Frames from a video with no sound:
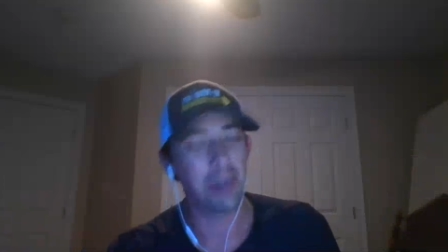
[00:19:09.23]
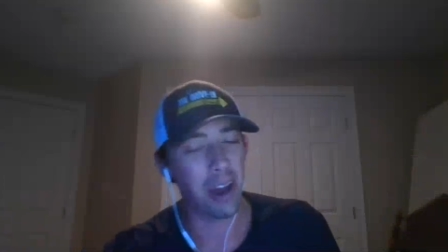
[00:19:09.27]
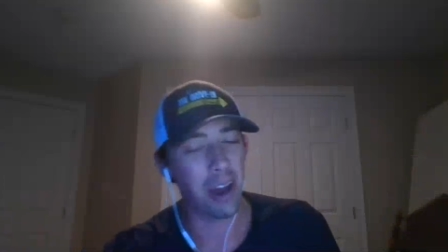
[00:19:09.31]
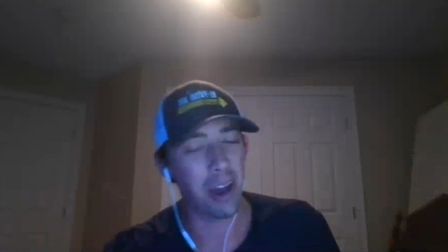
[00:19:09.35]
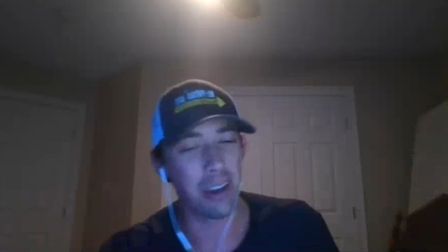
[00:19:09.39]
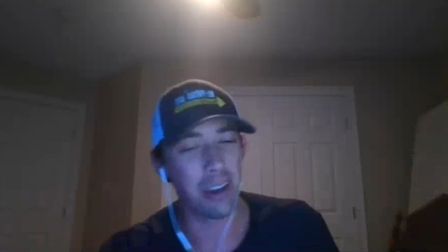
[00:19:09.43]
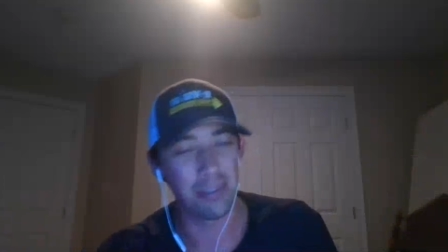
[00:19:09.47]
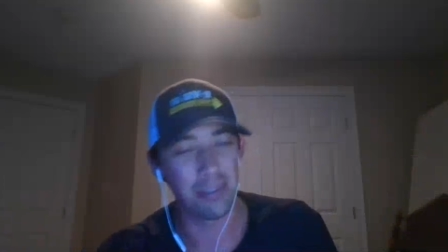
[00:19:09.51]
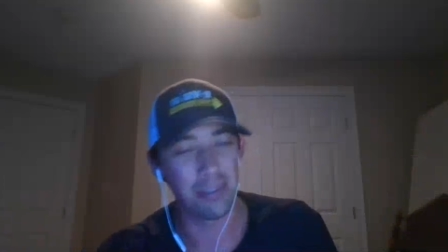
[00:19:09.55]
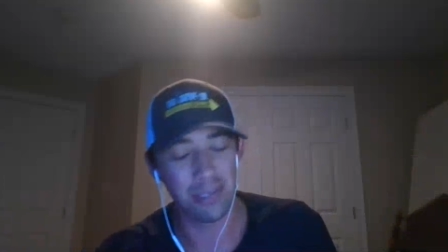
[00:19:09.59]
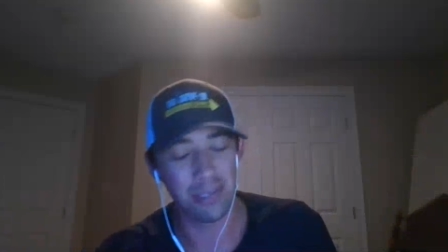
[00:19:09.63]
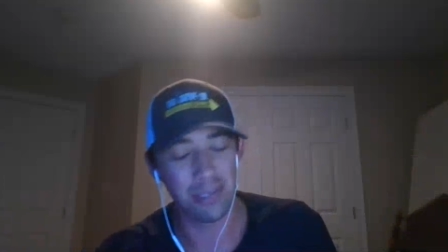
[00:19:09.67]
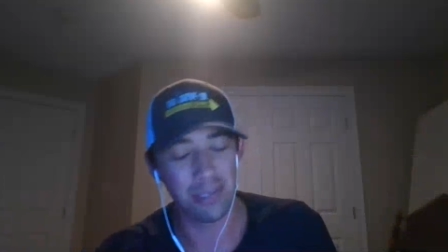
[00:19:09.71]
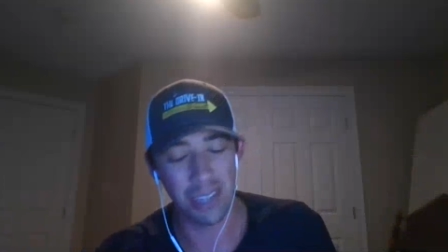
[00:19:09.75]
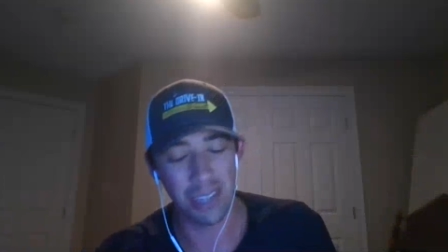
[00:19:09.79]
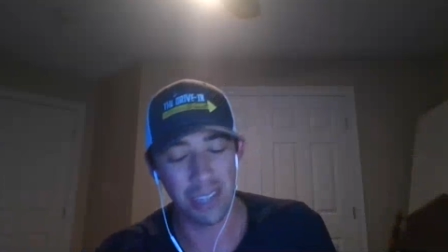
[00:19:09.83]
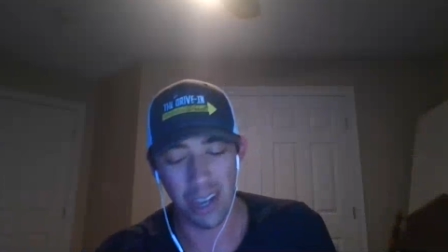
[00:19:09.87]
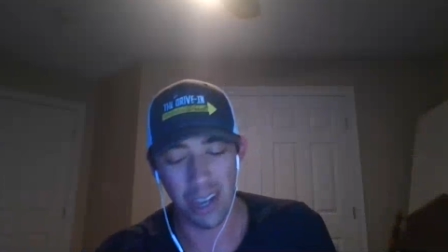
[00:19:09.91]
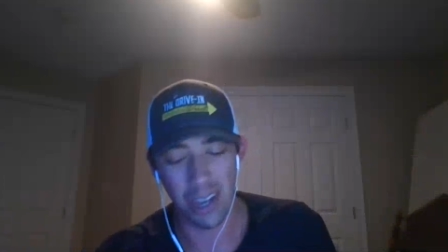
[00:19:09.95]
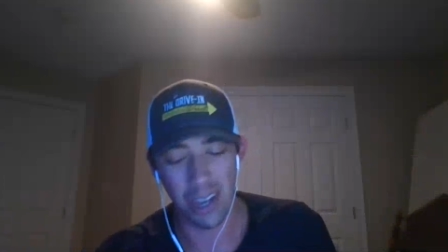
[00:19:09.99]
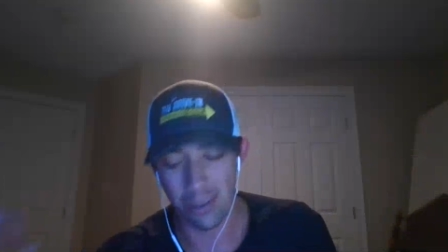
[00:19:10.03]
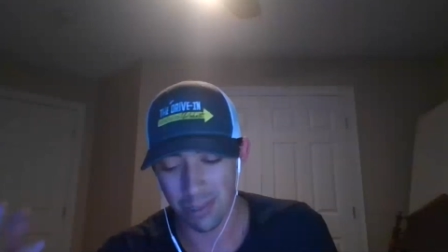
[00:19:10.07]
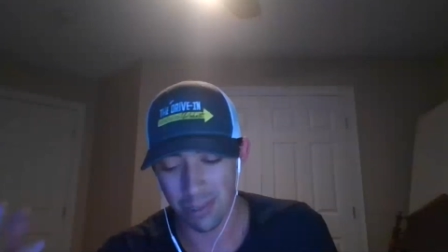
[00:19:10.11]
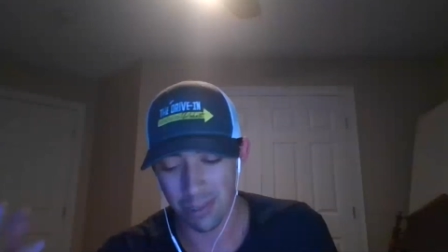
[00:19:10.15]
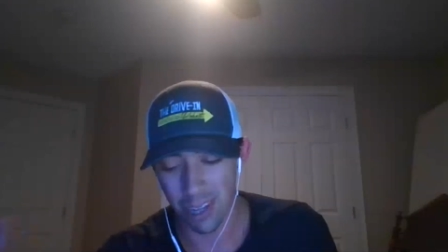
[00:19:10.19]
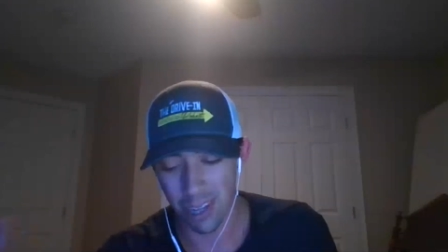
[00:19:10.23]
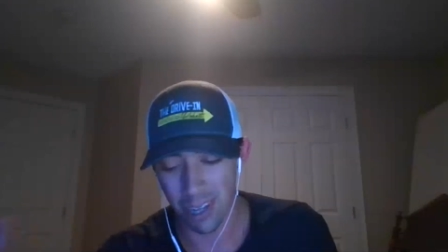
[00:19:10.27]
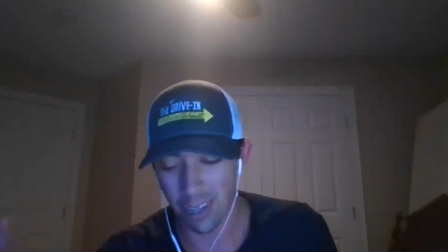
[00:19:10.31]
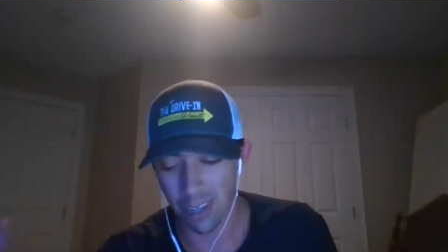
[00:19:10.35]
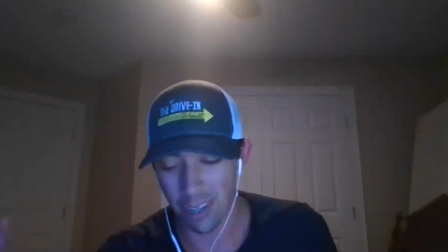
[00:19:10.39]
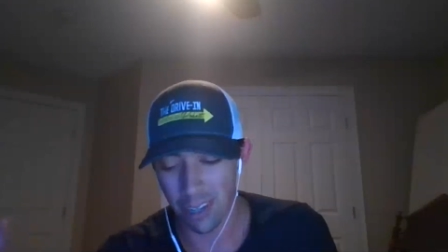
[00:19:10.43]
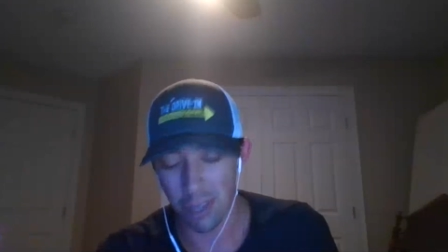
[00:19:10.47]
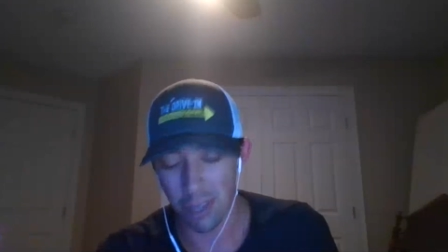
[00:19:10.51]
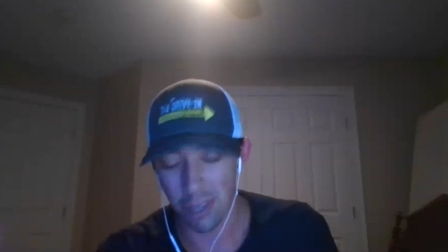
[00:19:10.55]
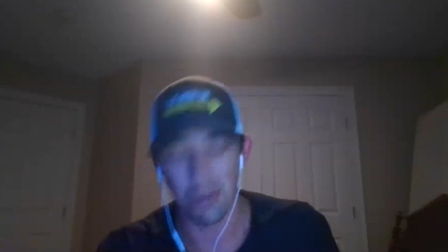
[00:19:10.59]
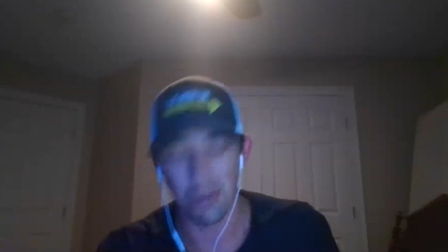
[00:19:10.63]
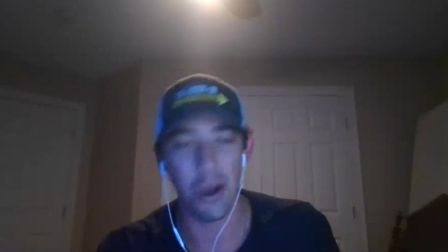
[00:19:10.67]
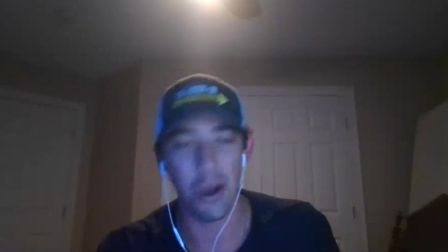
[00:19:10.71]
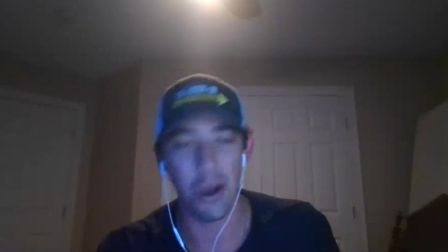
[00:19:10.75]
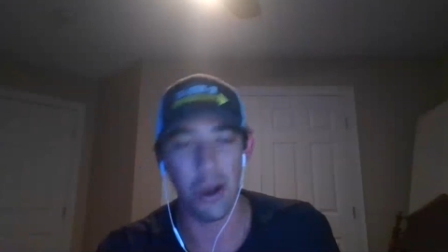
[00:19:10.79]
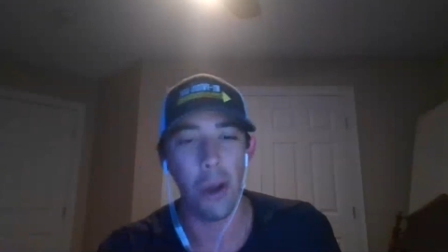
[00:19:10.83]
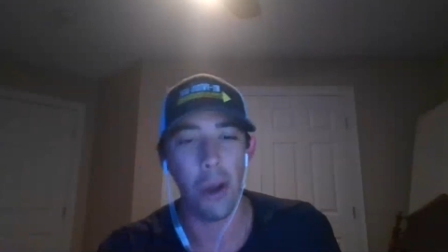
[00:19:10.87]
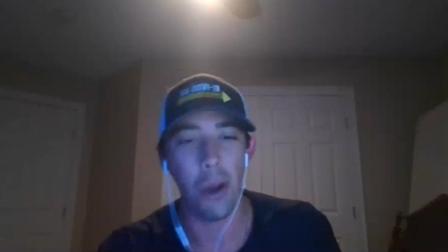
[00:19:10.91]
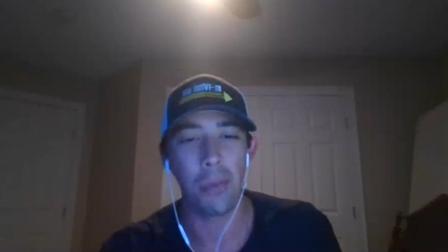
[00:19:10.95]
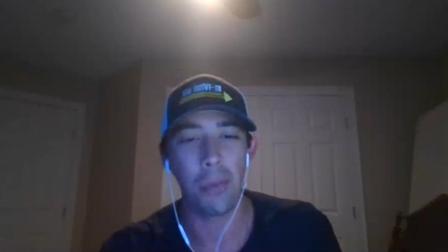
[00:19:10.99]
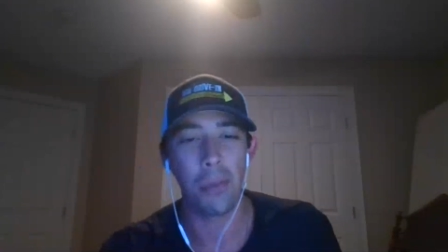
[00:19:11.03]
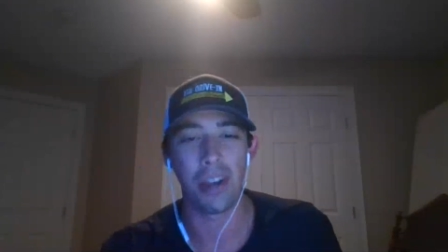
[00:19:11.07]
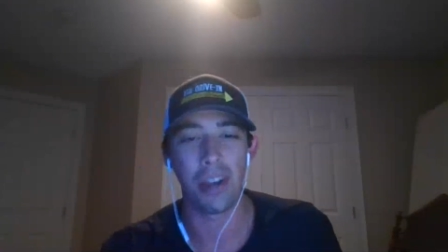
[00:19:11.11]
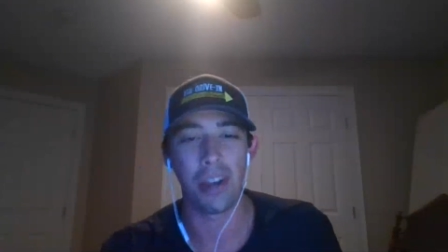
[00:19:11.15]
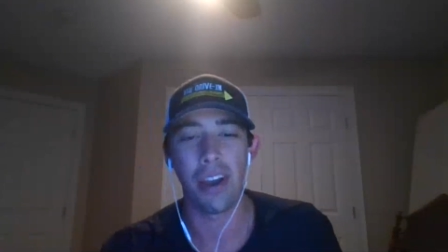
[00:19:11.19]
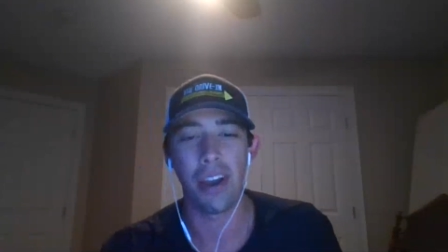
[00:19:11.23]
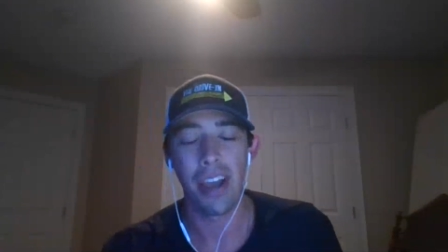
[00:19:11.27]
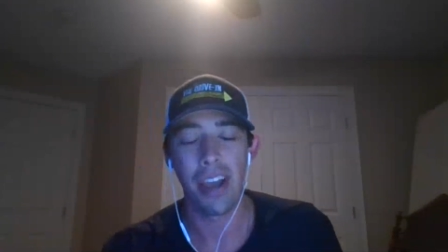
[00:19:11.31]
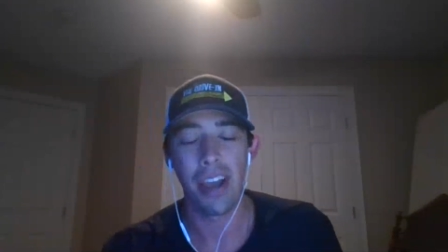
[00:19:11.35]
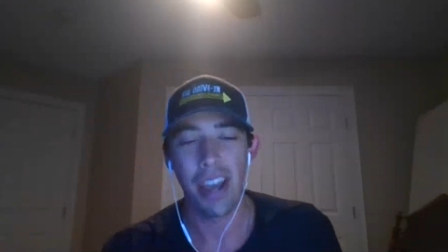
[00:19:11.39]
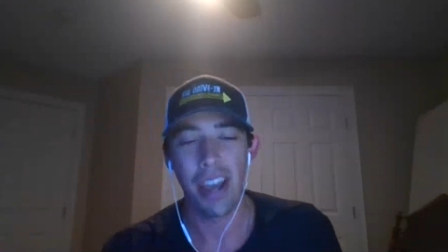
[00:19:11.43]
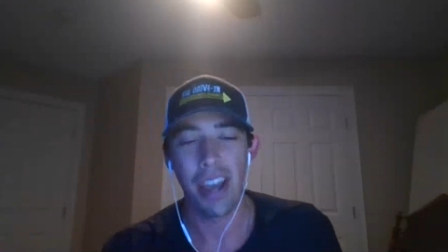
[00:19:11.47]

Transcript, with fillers: a you know a glimmer of hope here.